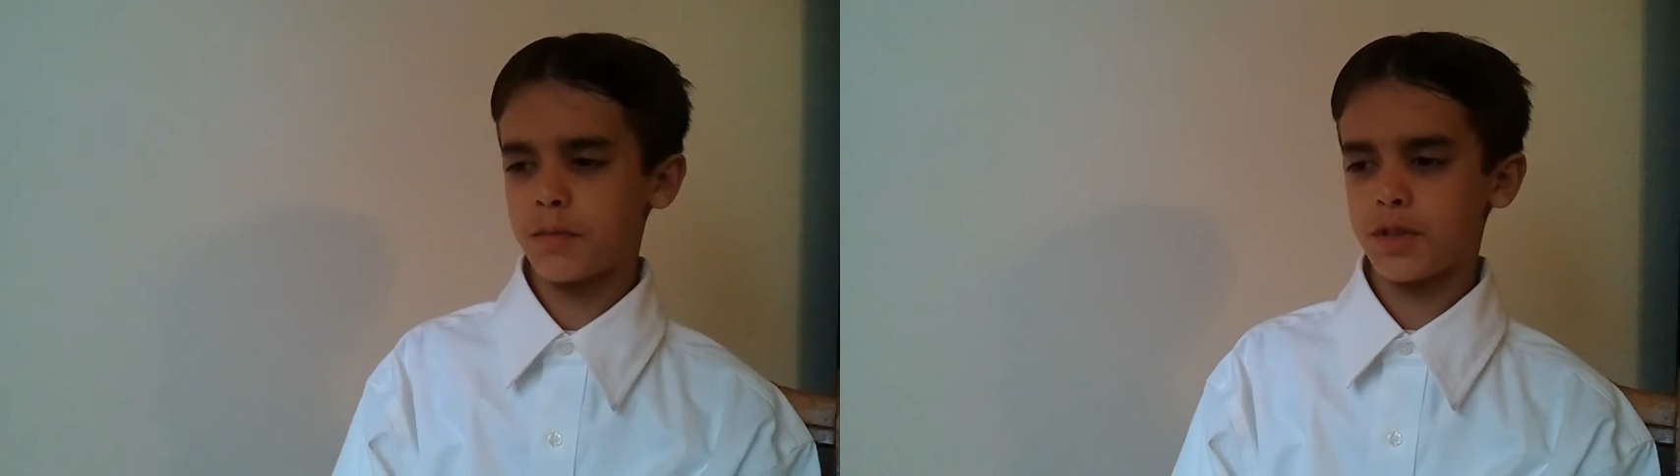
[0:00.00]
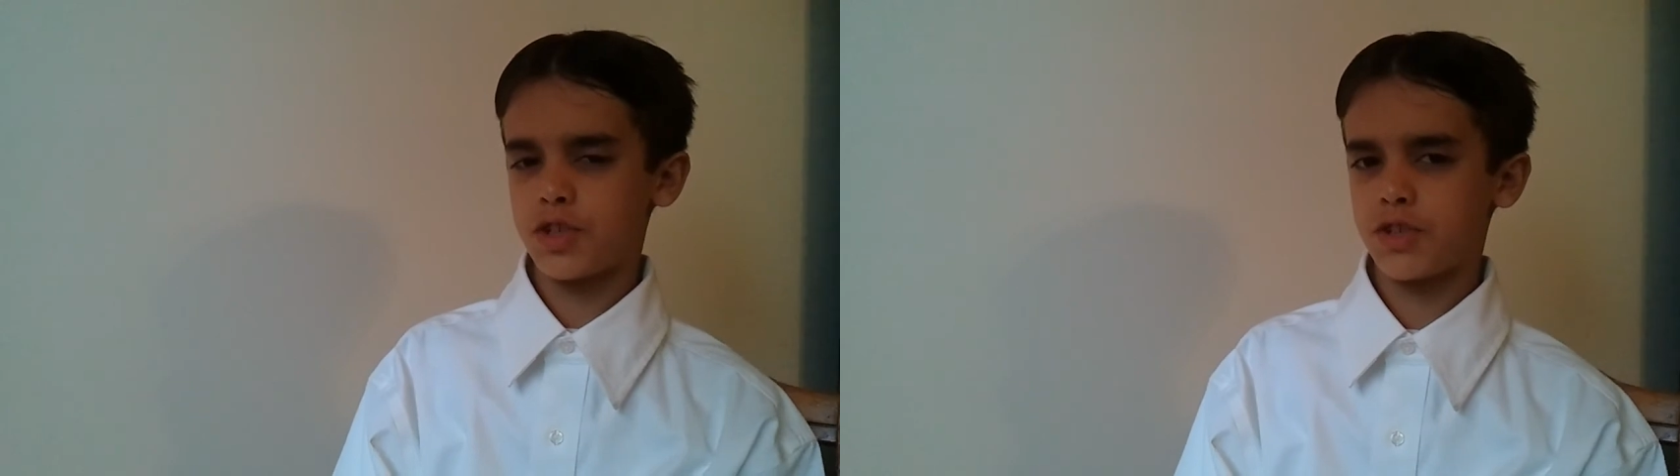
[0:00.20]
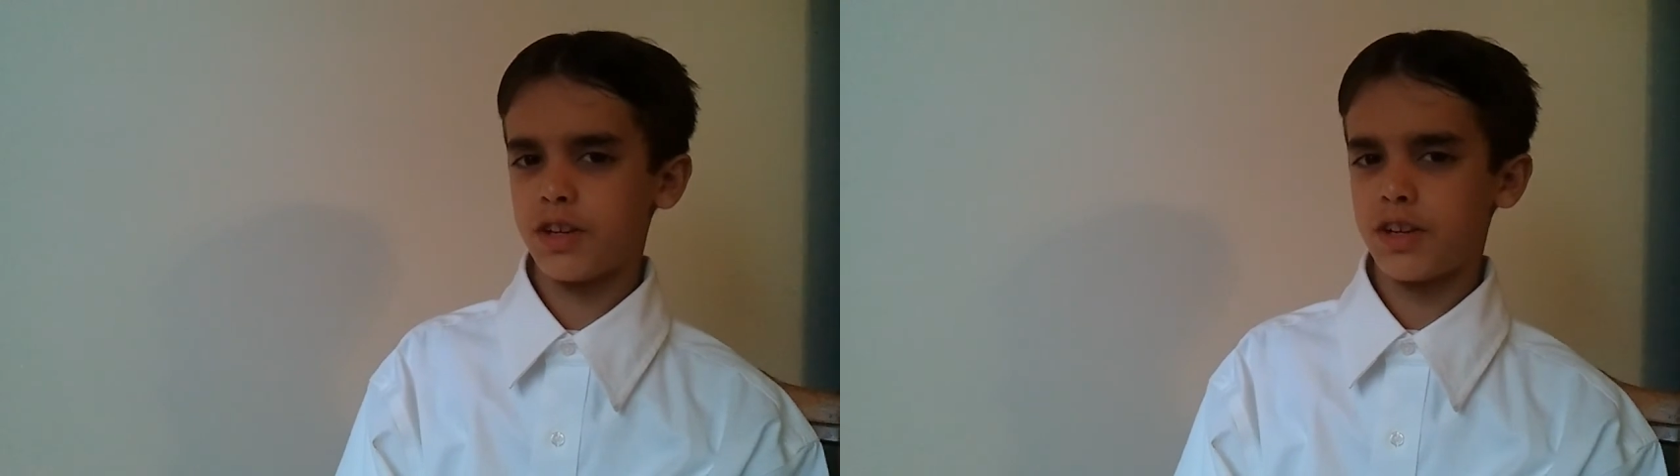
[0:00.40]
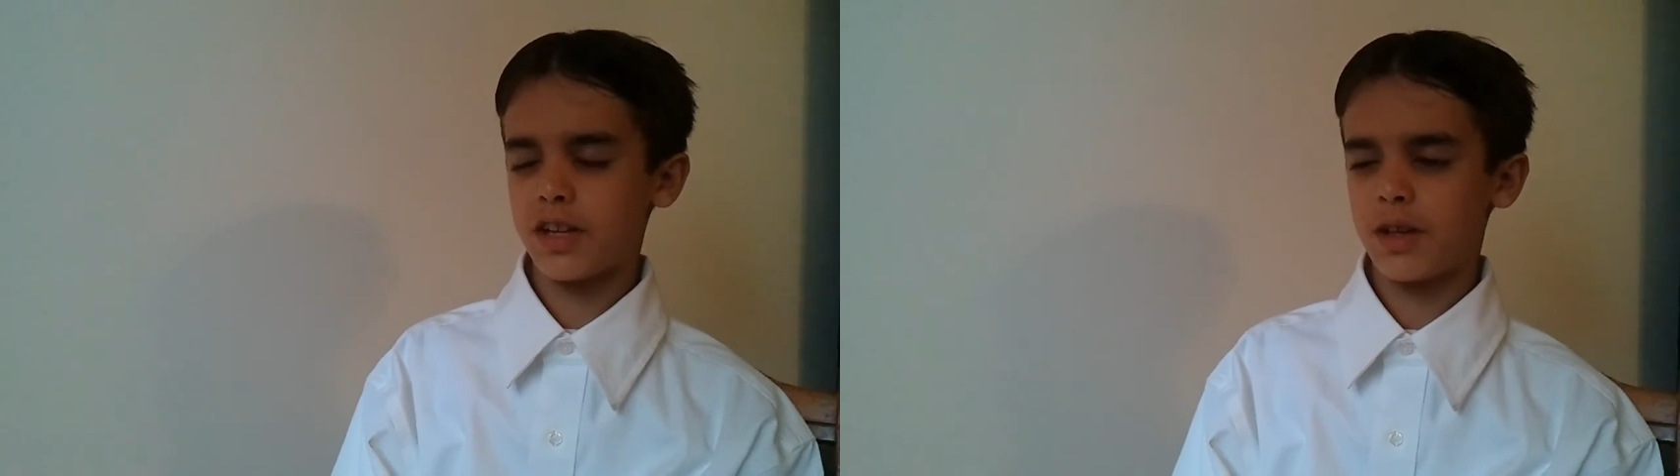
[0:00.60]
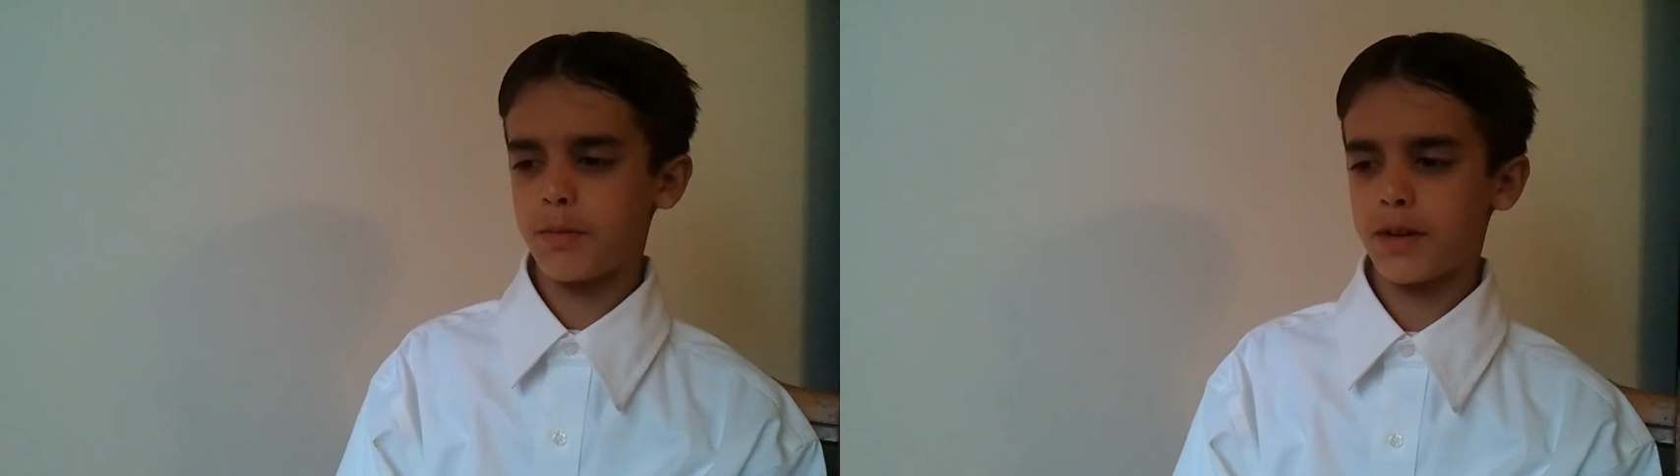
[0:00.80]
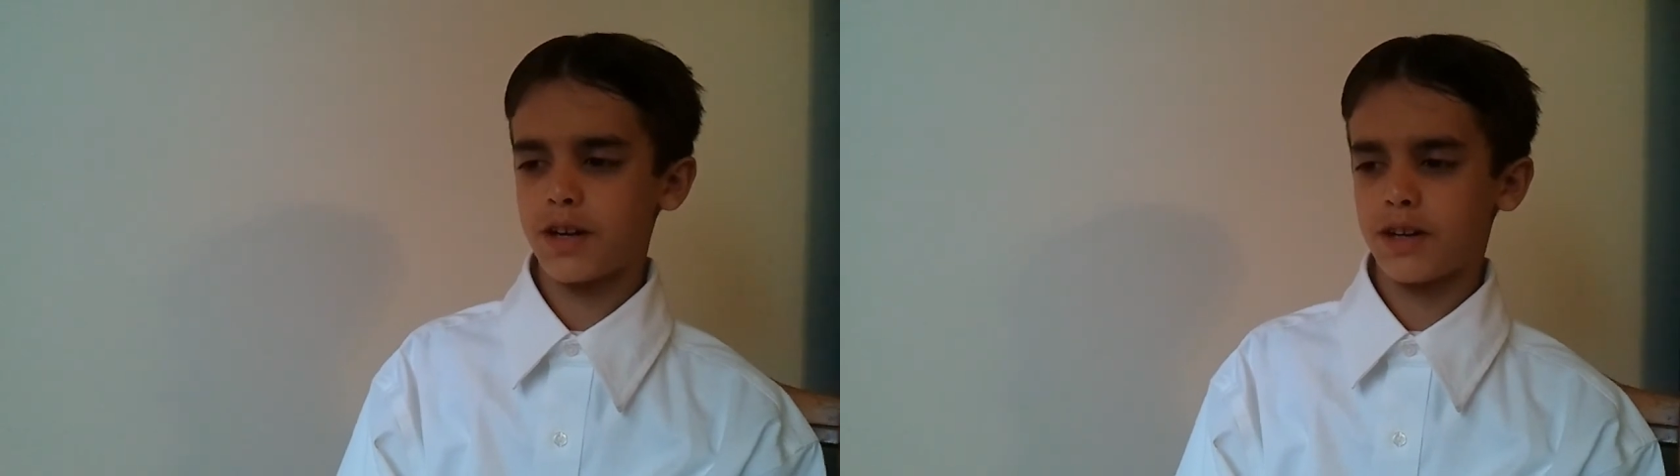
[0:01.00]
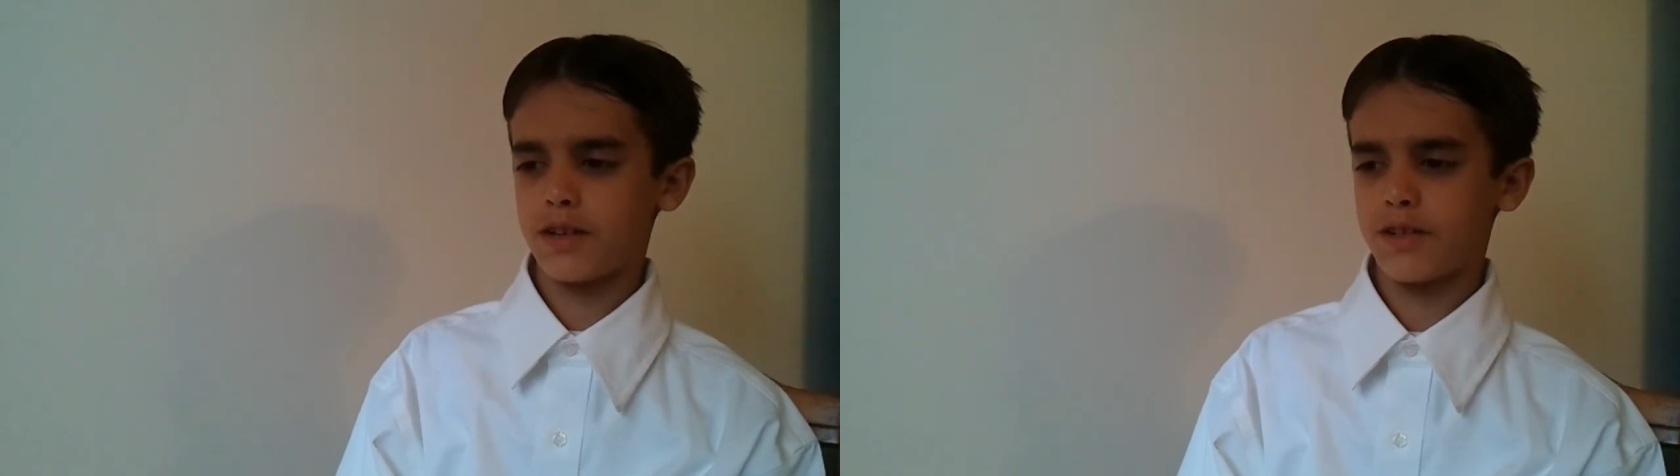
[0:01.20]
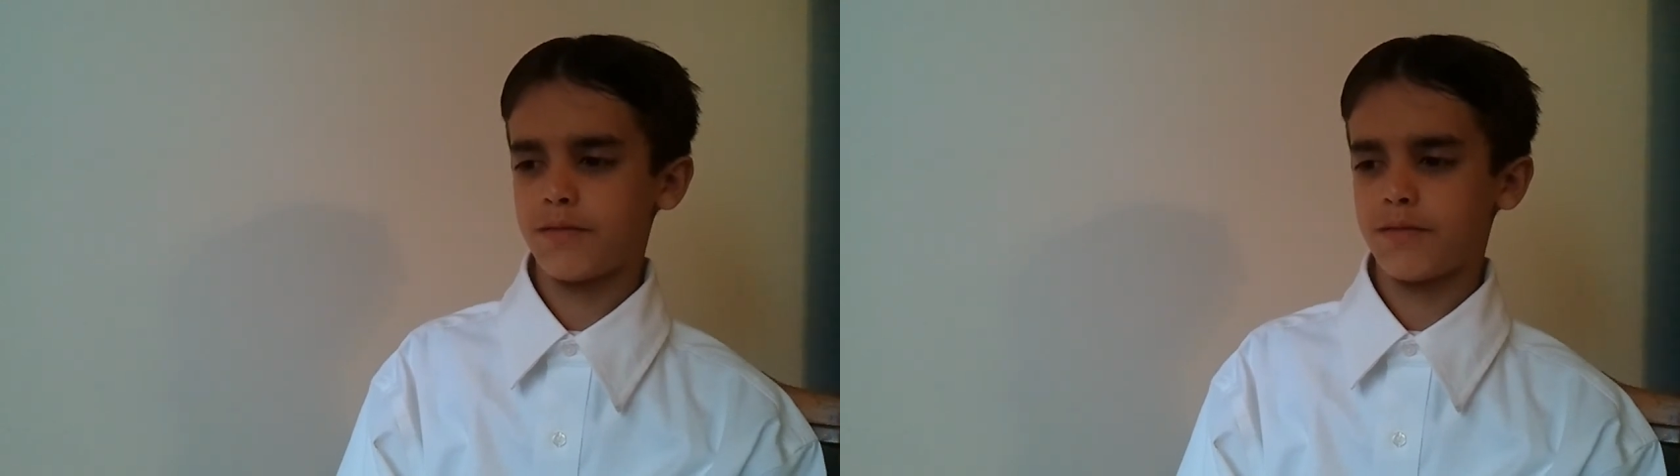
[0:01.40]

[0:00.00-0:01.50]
a trading empire.